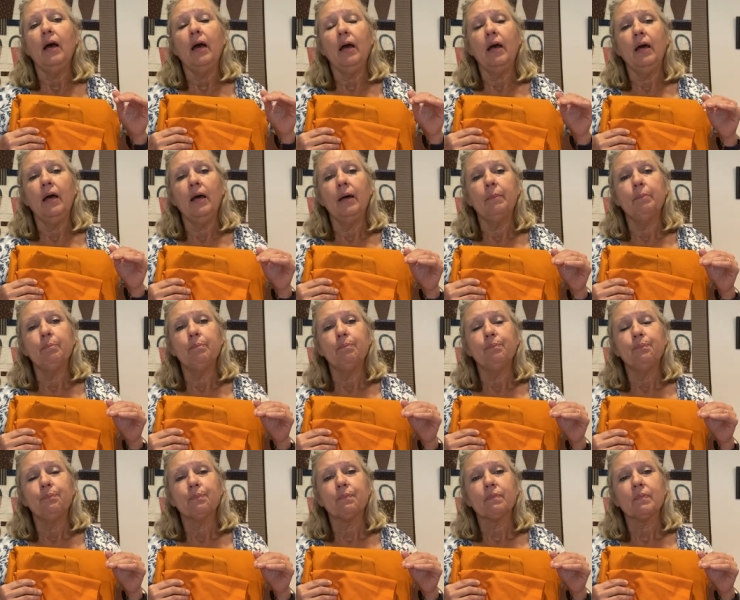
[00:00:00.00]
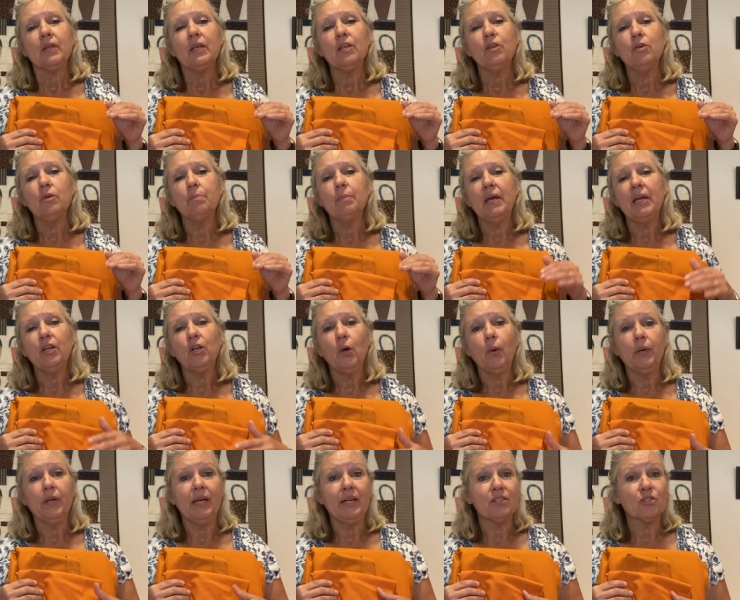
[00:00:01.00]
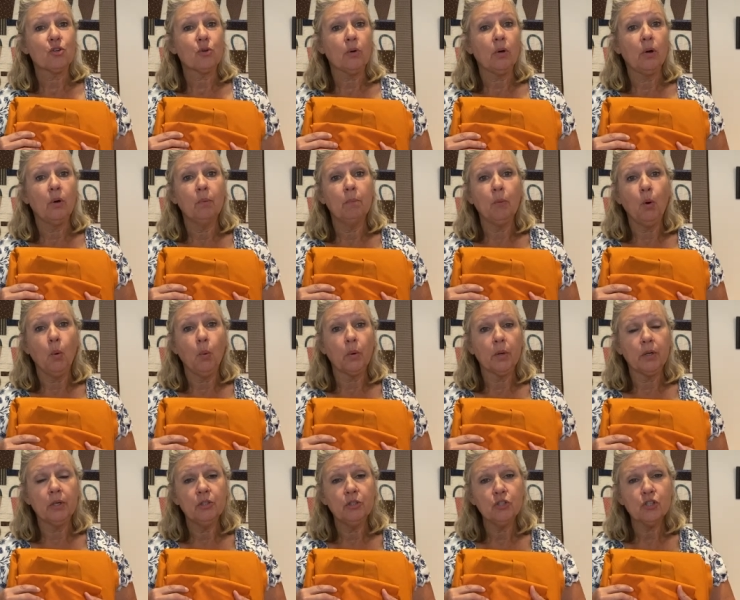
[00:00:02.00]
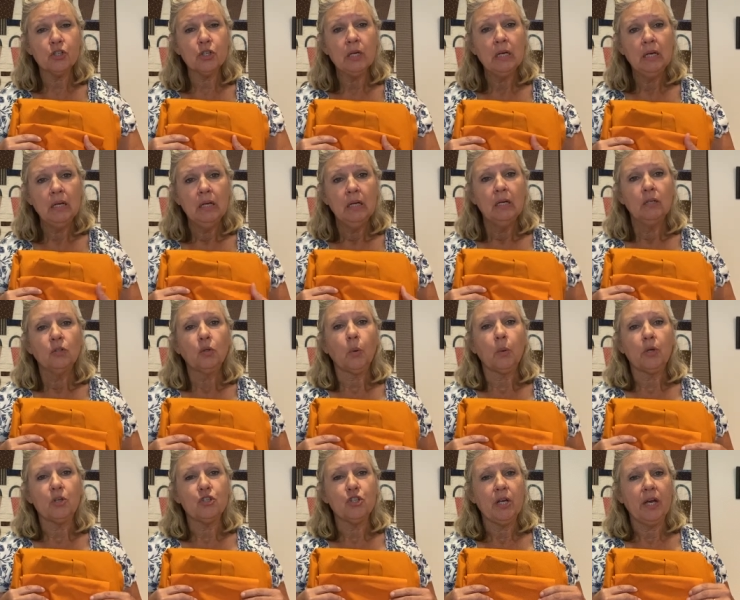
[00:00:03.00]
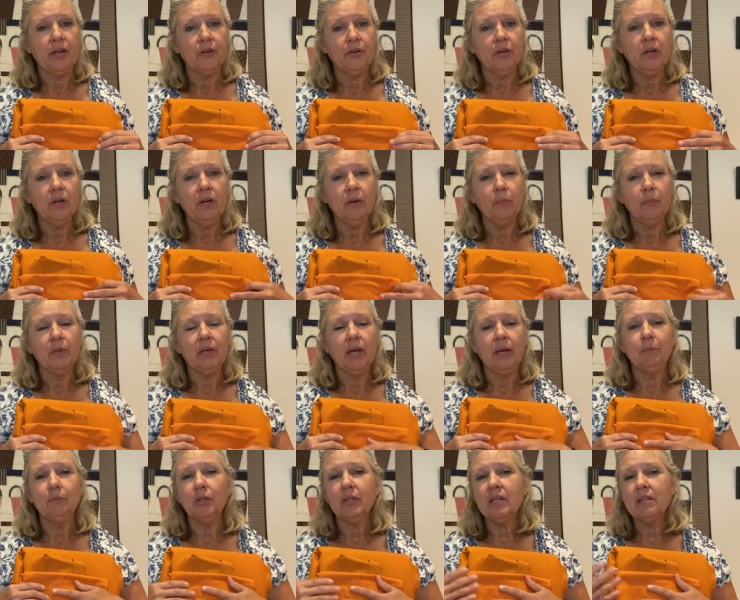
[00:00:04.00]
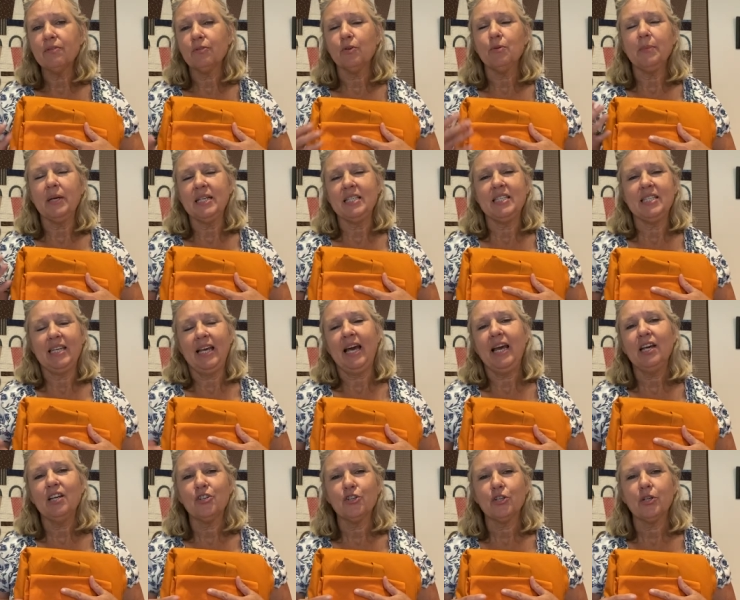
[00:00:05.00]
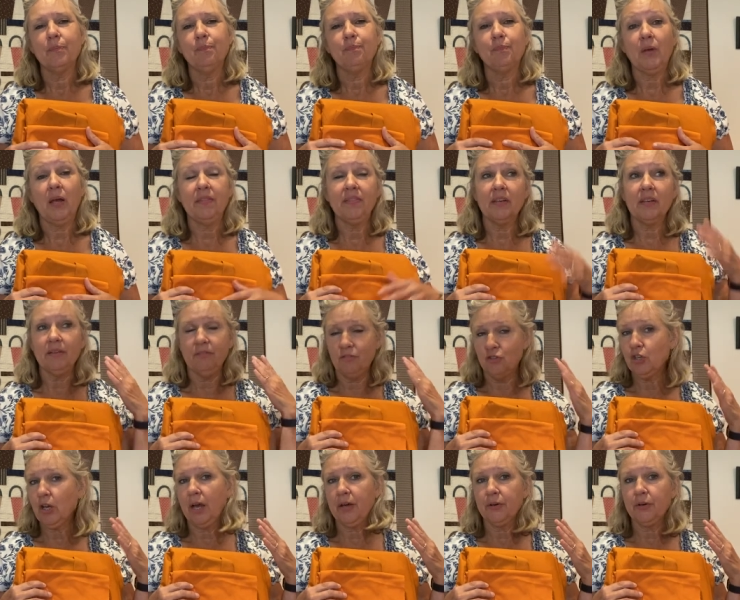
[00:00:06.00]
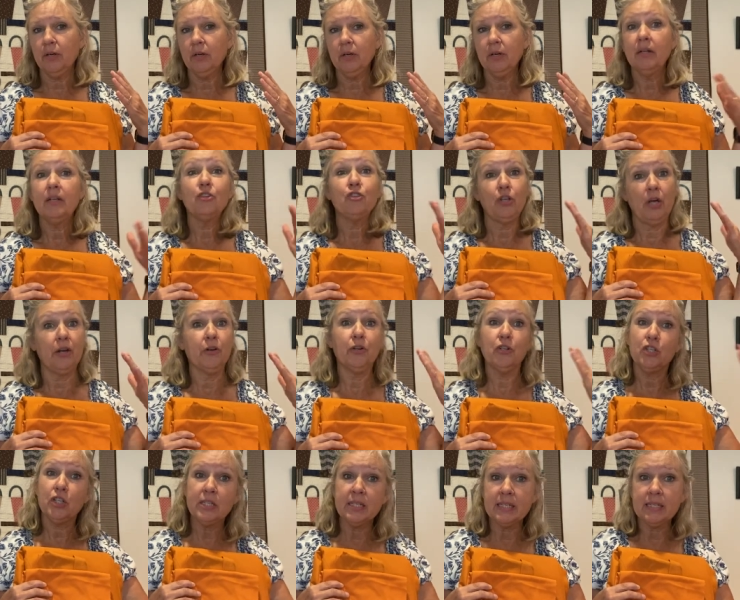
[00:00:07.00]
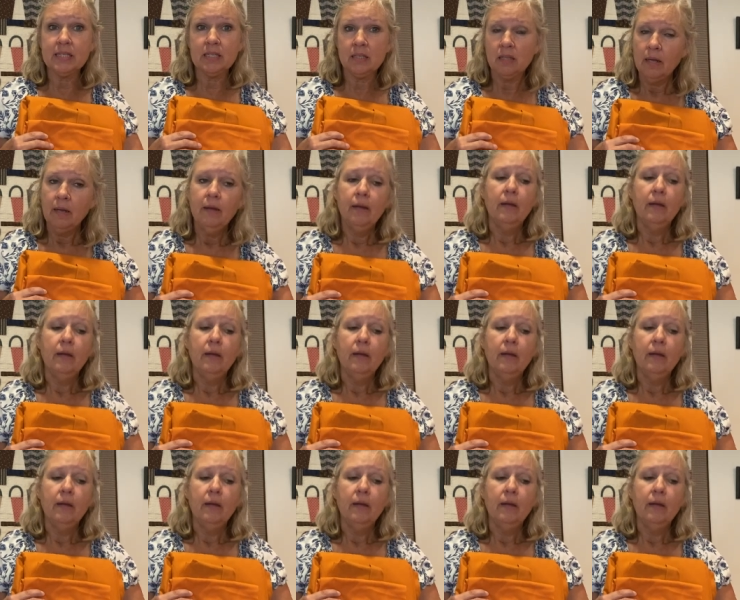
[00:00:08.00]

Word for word: um, you may know it as chrome orange or cheddar. When I'm looking through my stash, I think of cheddar, cheddar cheese.